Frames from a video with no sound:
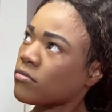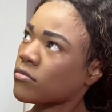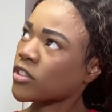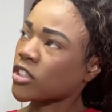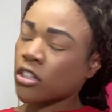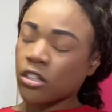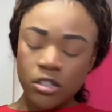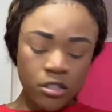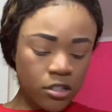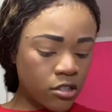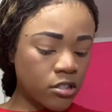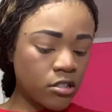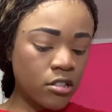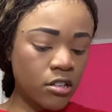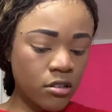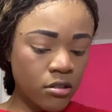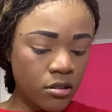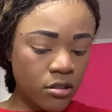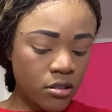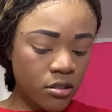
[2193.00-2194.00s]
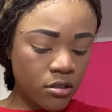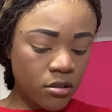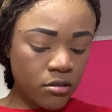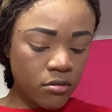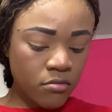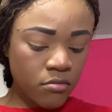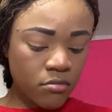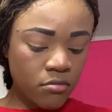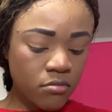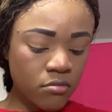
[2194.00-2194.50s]
Concealer.
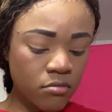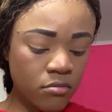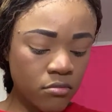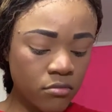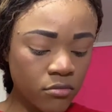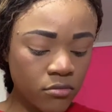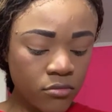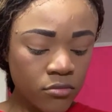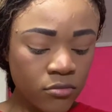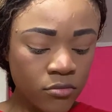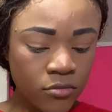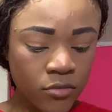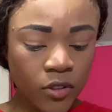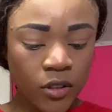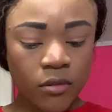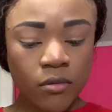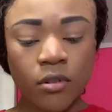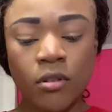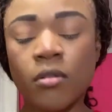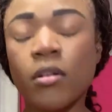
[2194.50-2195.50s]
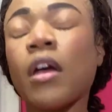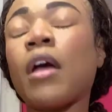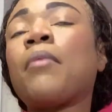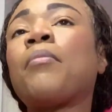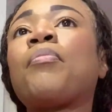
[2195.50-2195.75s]
Okay.